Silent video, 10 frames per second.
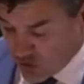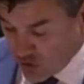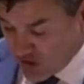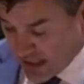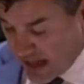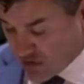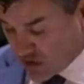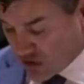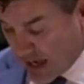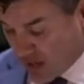the two
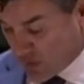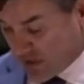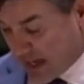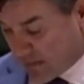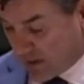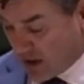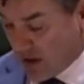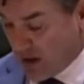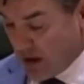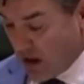teenagers charged with
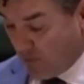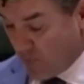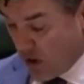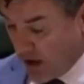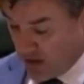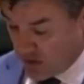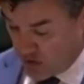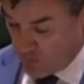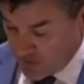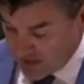
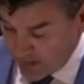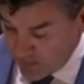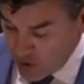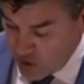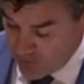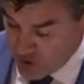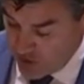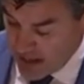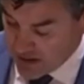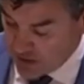the stabbing murder of
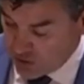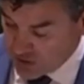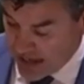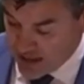Doncaster Dr.